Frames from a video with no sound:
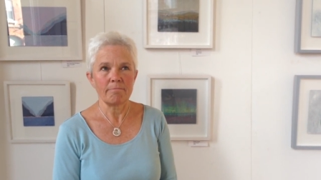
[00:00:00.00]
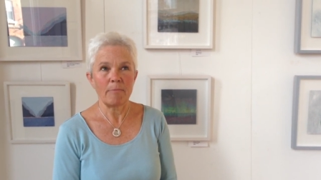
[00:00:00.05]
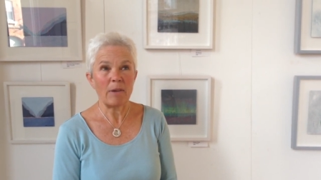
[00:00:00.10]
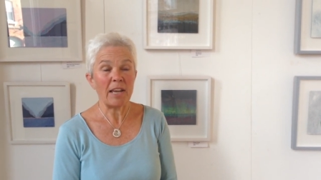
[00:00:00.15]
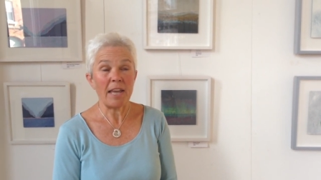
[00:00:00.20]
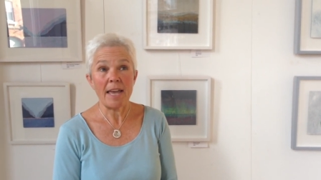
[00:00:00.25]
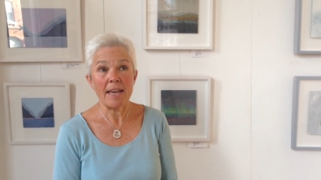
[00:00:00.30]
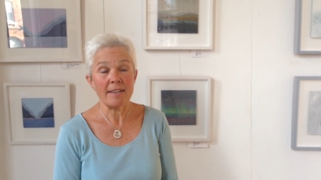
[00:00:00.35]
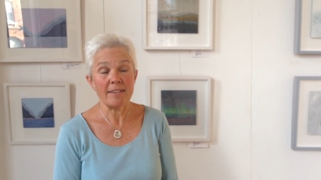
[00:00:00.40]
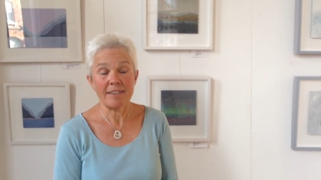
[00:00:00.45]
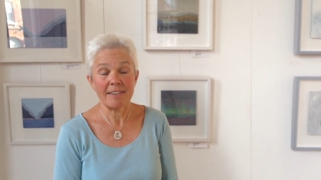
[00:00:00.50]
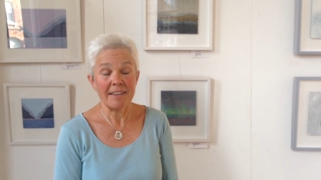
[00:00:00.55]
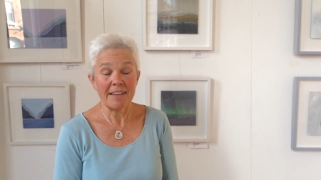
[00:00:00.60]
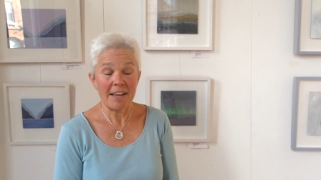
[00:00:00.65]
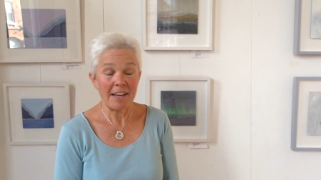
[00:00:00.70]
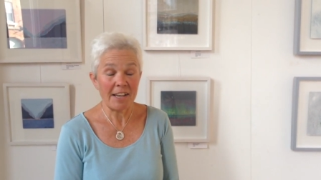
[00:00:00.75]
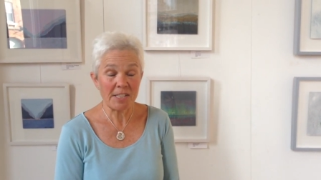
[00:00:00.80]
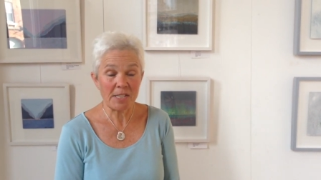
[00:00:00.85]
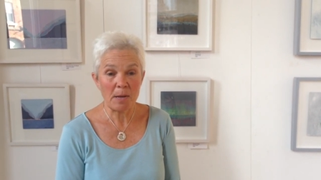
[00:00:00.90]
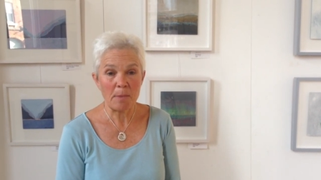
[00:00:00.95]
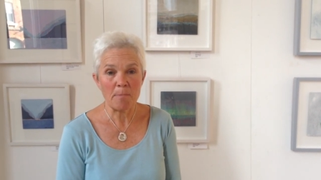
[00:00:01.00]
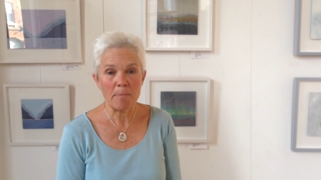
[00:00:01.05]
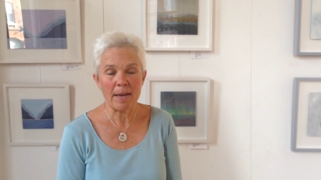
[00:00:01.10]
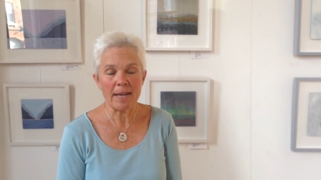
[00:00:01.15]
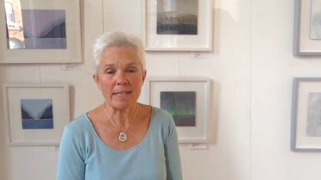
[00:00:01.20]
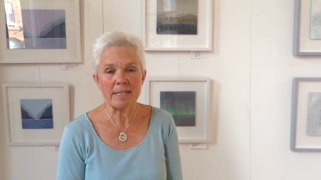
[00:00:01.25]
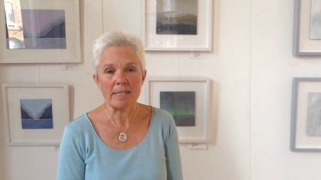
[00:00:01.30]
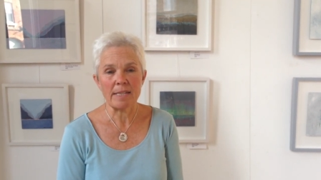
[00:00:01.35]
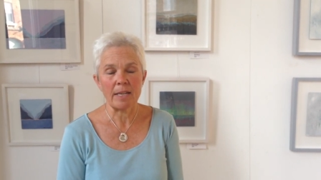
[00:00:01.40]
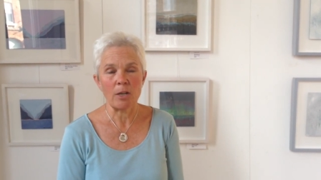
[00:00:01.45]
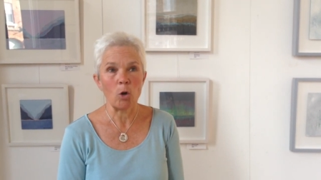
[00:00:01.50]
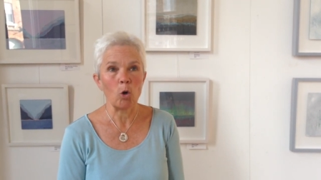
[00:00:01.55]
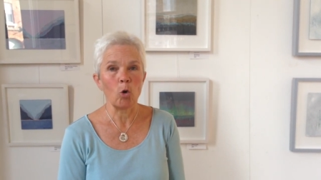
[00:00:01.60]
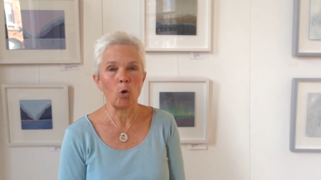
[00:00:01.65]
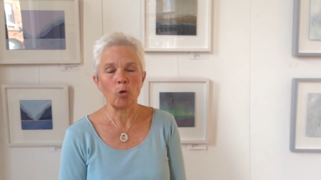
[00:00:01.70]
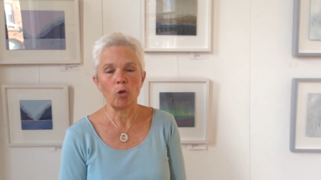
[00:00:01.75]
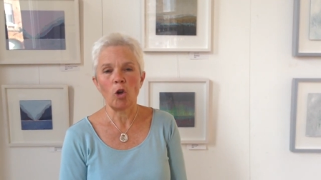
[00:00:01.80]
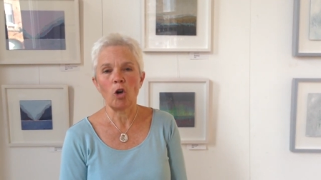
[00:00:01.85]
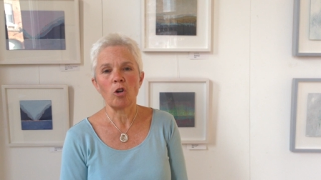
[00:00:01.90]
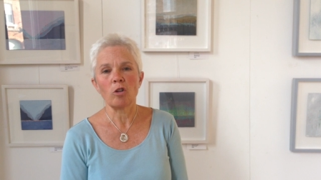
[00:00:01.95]
my head as I'm painting,
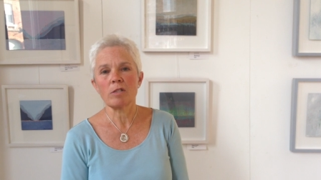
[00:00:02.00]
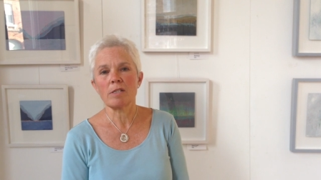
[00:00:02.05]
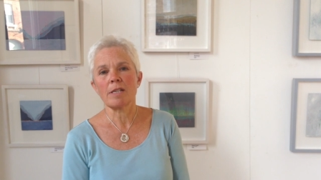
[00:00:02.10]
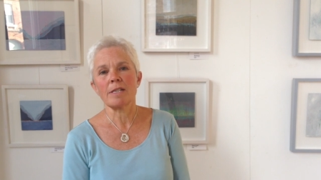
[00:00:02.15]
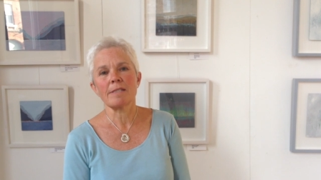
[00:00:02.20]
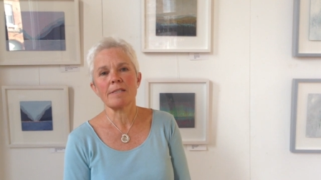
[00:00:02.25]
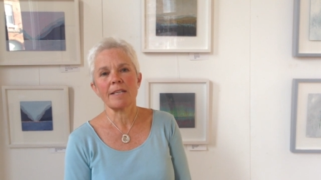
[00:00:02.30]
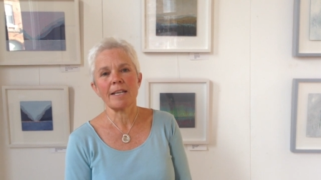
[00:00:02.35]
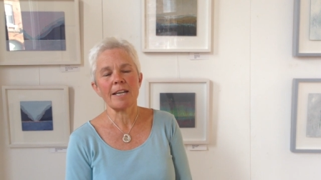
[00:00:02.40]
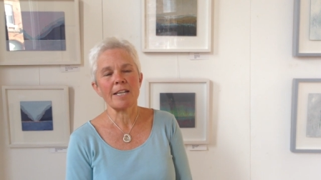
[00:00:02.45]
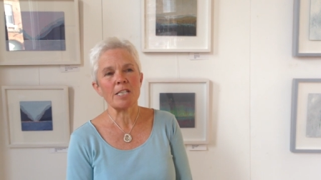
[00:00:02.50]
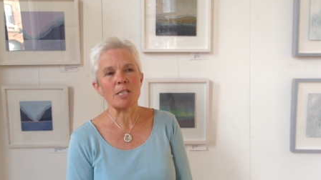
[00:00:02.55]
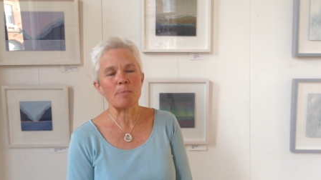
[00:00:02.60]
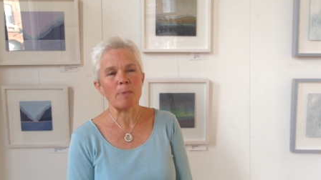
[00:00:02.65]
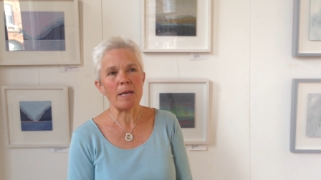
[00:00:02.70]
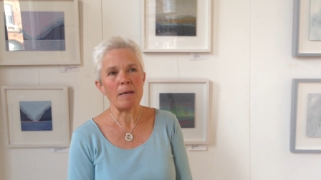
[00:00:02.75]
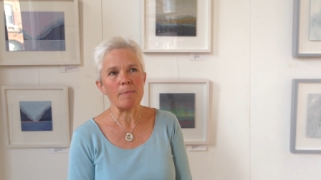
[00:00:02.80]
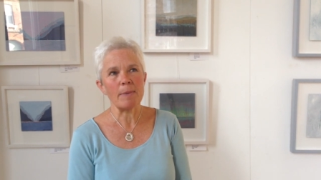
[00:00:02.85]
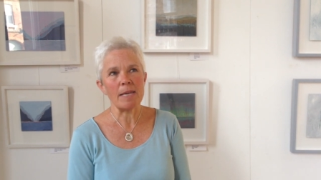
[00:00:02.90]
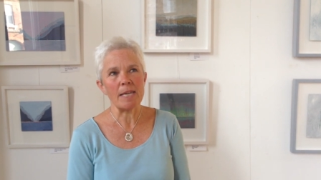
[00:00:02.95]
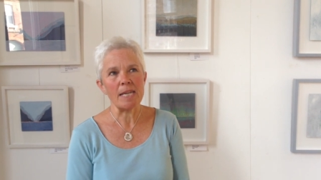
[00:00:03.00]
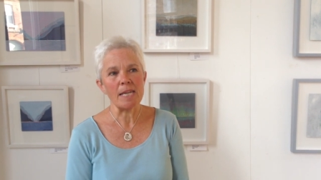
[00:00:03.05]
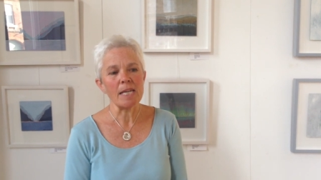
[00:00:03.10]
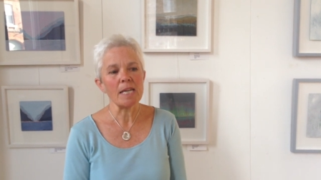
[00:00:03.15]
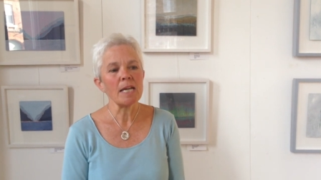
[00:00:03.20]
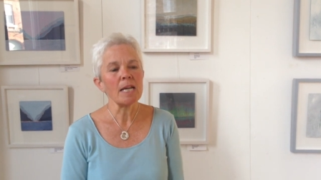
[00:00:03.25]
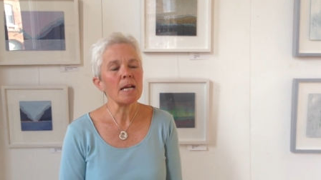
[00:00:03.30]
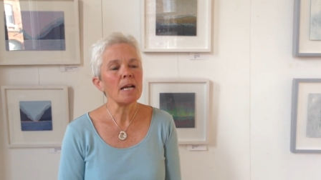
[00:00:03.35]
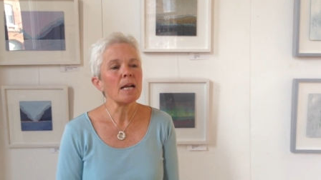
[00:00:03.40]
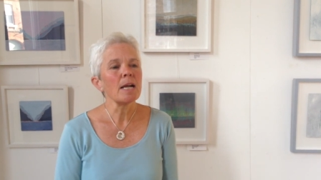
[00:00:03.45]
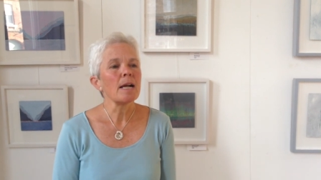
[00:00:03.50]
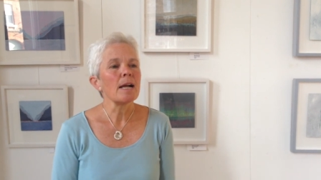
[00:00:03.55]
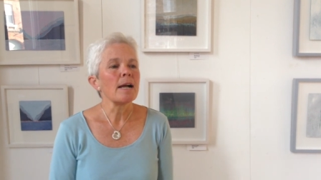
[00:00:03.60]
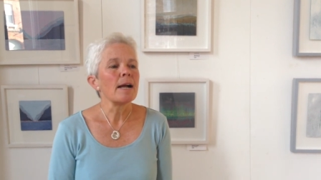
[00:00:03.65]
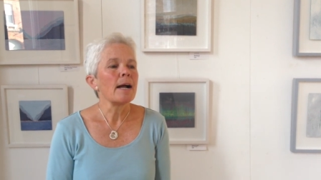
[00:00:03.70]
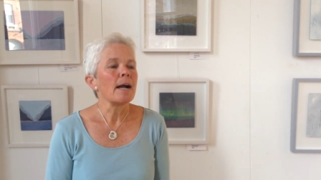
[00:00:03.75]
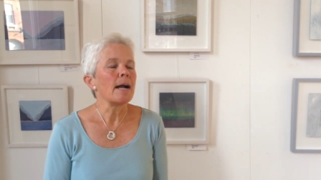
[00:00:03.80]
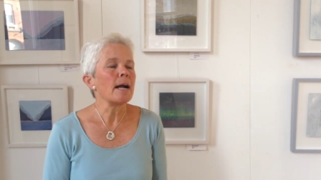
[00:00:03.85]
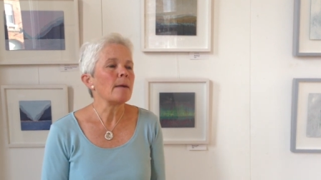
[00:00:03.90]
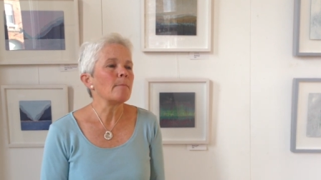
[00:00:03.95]
or not, as the case may
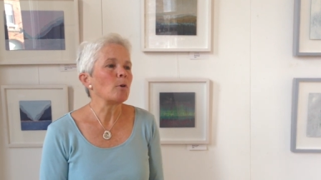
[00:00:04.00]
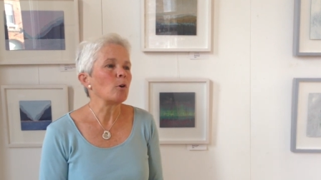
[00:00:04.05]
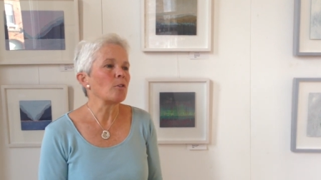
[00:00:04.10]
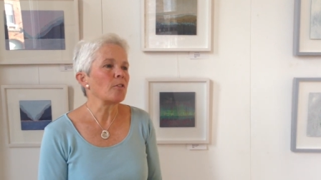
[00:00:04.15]
be.